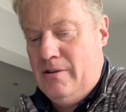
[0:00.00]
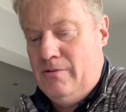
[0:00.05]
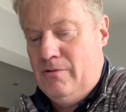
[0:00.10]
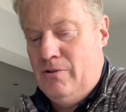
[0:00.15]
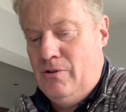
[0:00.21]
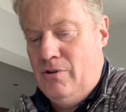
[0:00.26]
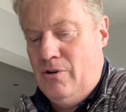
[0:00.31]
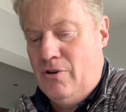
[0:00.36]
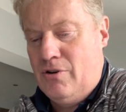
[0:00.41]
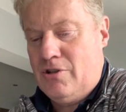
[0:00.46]

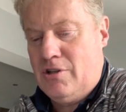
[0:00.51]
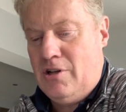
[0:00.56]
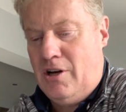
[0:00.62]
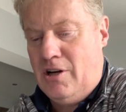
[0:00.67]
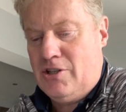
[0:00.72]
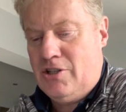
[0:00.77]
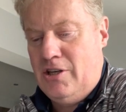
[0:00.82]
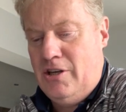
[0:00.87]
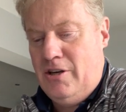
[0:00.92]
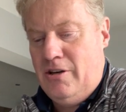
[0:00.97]
looks
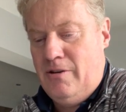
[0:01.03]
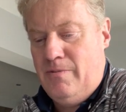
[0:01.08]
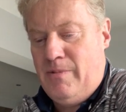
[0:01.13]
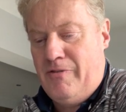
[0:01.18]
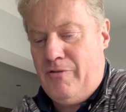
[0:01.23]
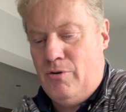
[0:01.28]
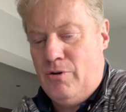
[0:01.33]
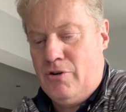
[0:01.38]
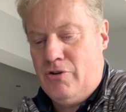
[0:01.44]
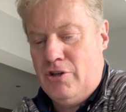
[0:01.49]
like
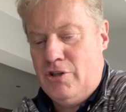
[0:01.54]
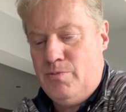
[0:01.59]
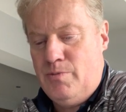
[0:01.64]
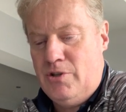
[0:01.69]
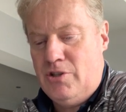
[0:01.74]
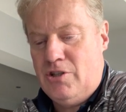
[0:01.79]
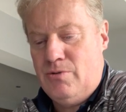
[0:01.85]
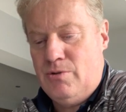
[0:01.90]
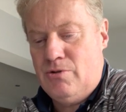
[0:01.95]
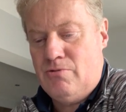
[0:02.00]
before
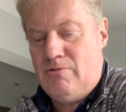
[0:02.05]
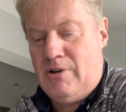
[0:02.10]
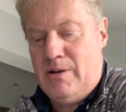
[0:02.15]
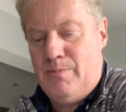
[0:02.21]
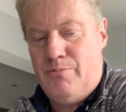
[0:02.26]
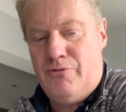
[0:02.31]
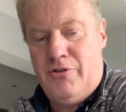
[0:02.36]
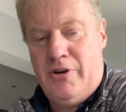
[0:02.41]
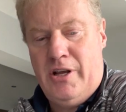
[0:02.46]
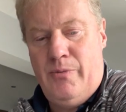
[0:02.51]
Christmas she was
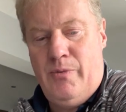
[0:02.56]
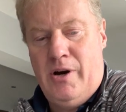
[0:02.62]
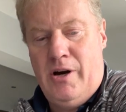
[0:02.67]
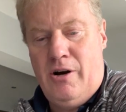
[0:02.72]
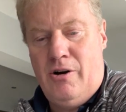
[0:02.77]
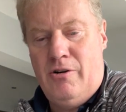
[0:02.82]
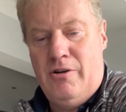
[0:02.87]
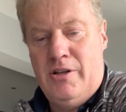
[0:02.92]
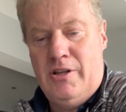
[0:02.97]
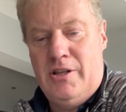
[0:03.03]
running pretty
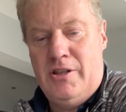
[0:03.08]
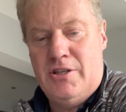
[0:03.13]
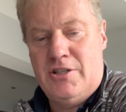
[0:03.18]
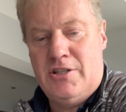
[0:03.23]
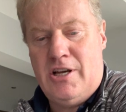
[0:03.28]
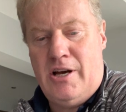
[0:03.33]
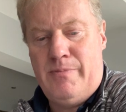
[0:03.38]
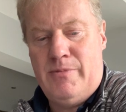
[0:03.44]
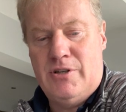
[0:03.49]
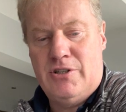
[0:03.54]
well, and in the
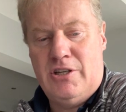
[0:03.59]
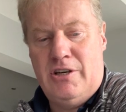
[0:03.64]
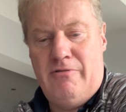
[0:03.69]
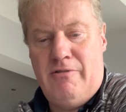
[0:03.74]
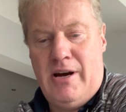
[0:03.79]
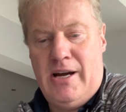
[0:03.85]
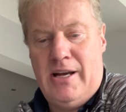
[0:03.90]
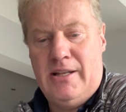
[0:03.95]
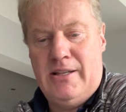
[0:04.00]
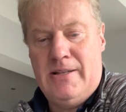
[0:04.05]
summer she
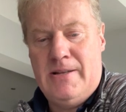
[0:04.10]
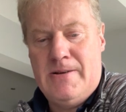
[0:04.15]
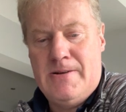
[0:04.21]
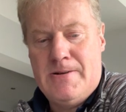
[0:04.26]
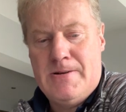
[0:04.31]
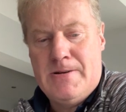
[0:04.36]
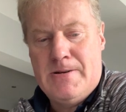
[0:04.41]
ran